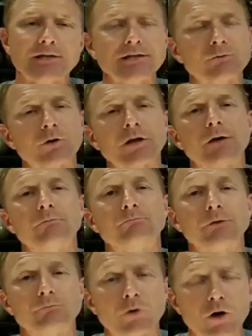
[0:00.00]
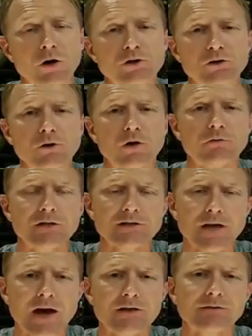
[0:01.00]
Didn't want to bombard you over these
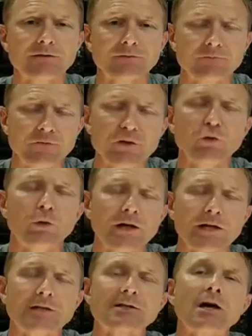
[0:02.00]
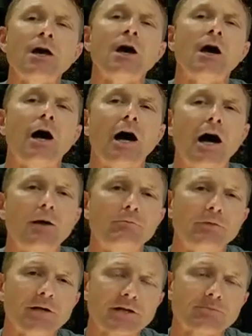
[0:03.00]
last few weeks,
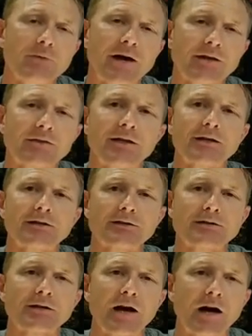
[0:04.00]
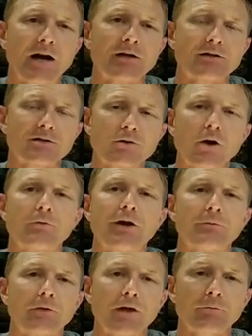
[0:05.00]
but expect things to start
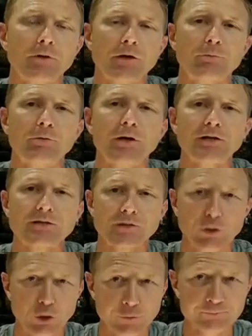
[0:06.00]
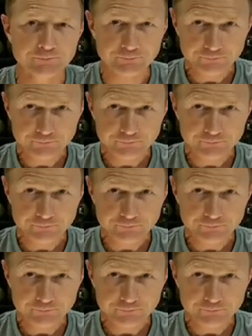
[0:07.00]
ramping up here pretty soon.